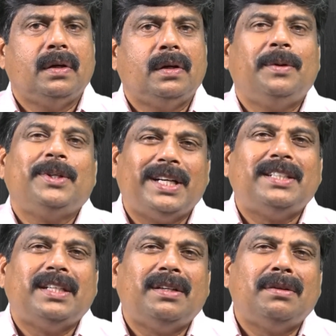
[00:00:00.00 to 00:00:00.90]
No, sir,
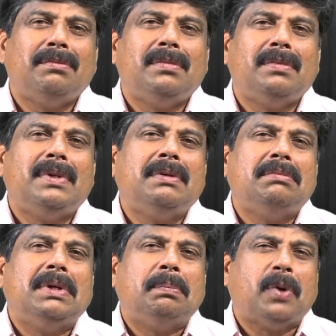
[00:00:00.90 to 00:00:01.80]
it's
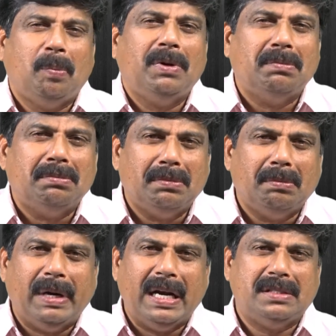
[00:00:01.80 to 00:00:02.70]
a problem
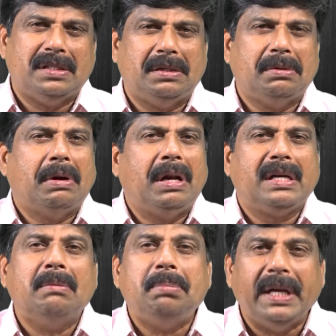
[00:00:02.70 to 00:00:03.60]
brand, sir. All
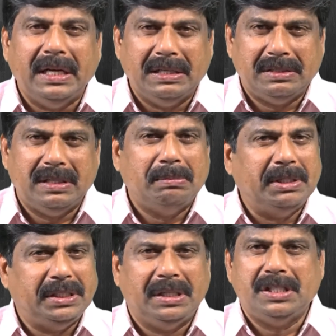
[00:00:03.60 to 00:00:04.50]
complaints, the
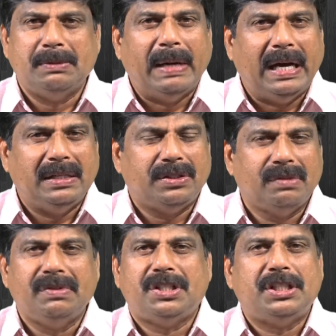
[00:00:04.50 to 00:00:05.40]
material is bad, the
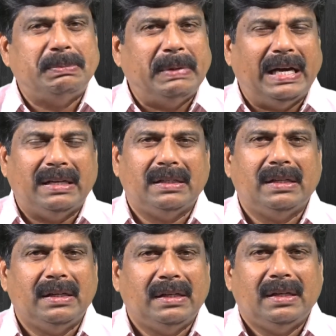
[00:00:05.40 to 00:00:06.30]
service is bad.
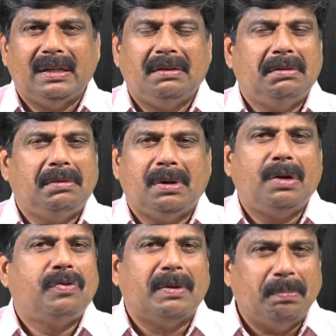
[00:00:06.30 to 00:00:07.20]
A lot
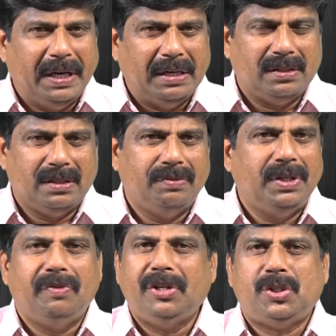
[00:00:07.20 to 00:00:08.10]
of complaints.
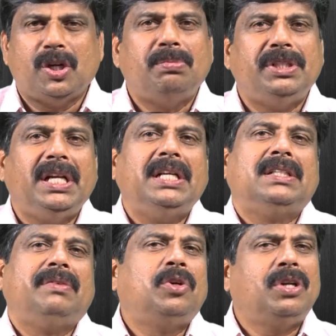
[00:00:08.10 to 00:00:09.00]
We stopped dealing
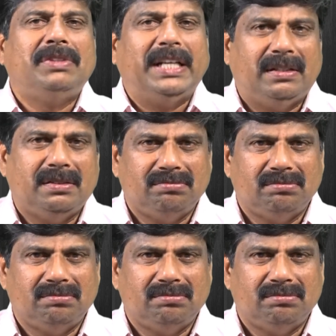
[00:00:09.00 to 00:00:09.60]
that. We don't have that.